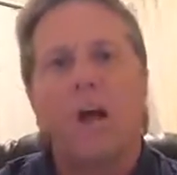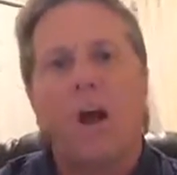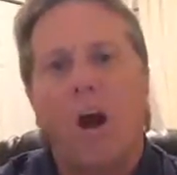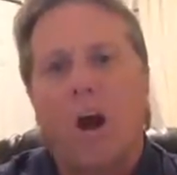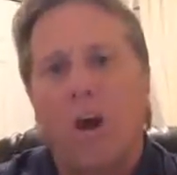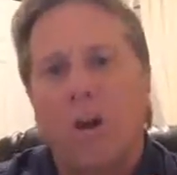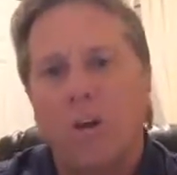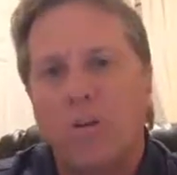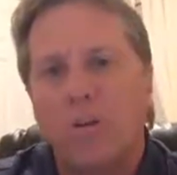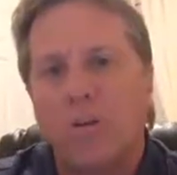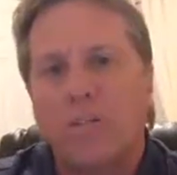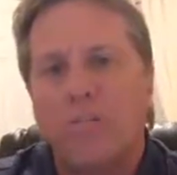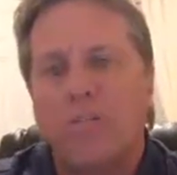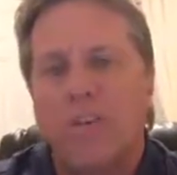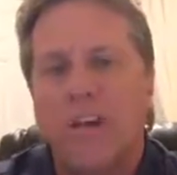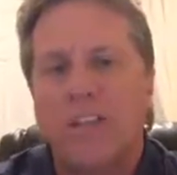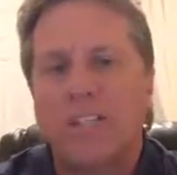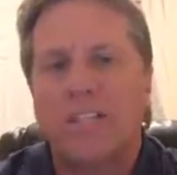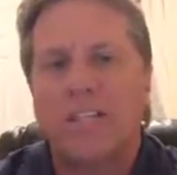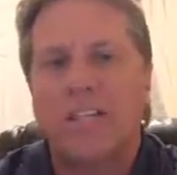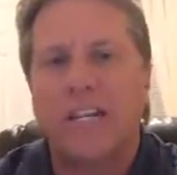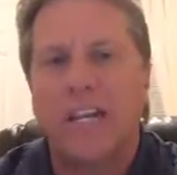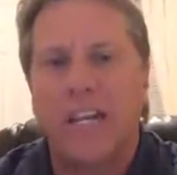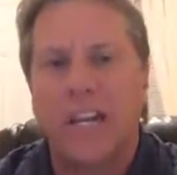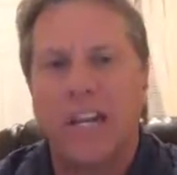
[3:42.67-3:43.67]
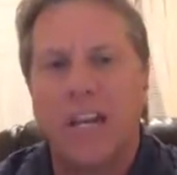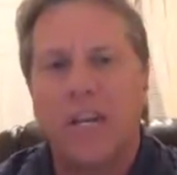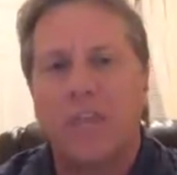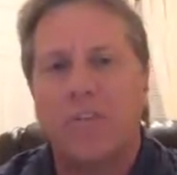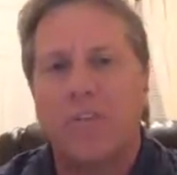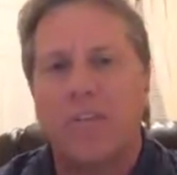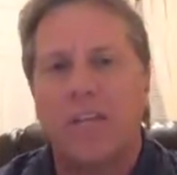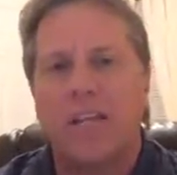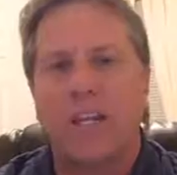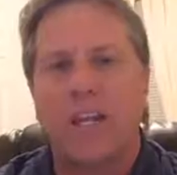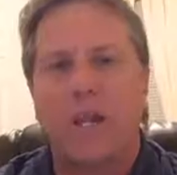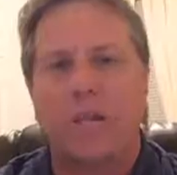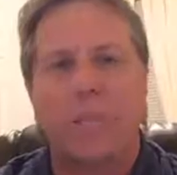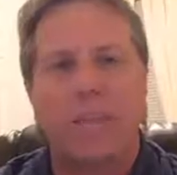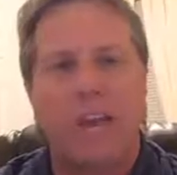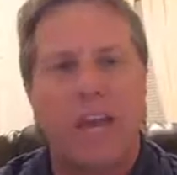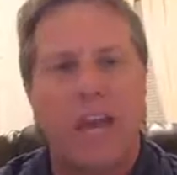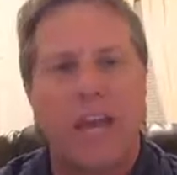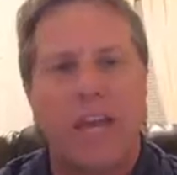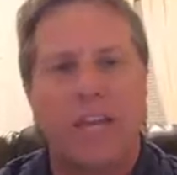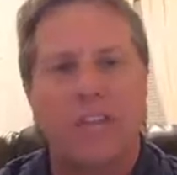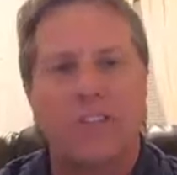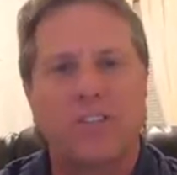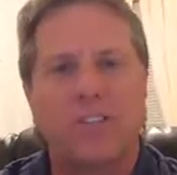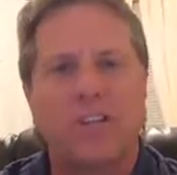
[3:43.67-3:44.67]
Are you investing in anything that
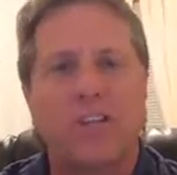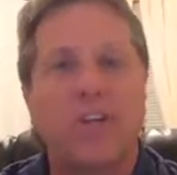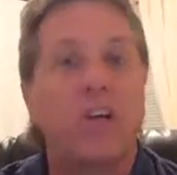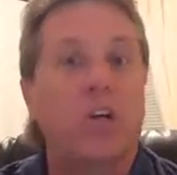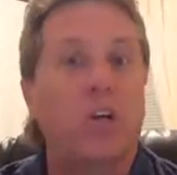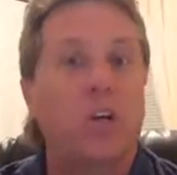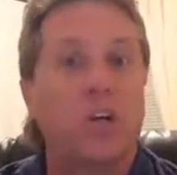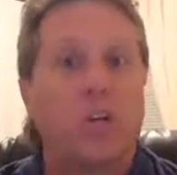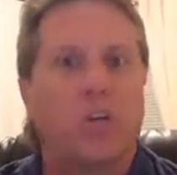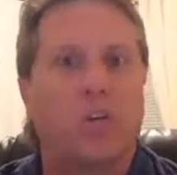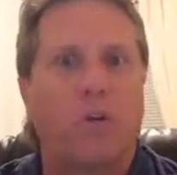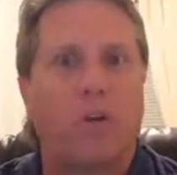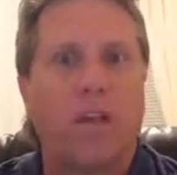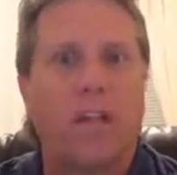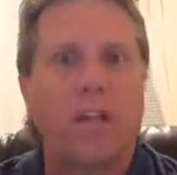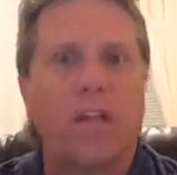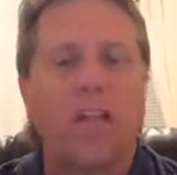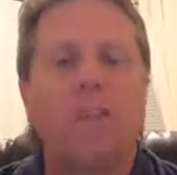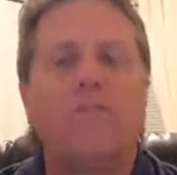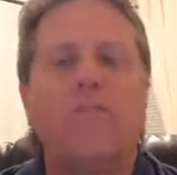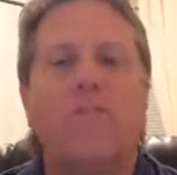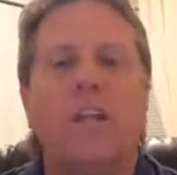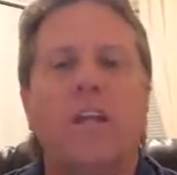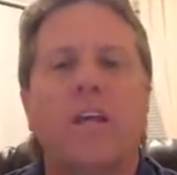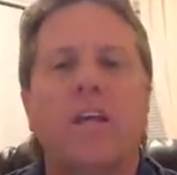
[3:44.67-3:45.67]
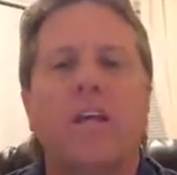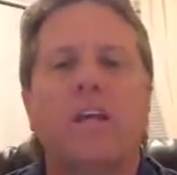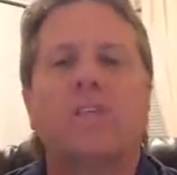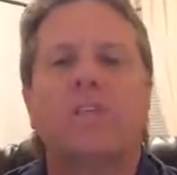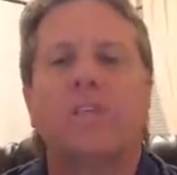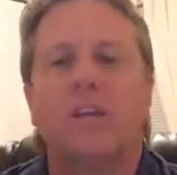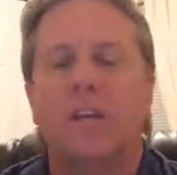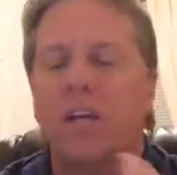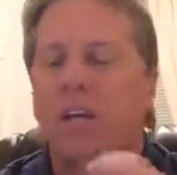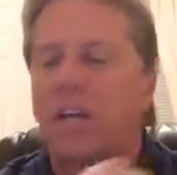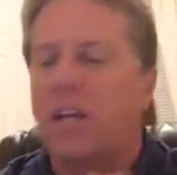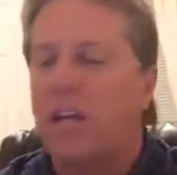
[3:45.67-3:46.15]
pays great dividends?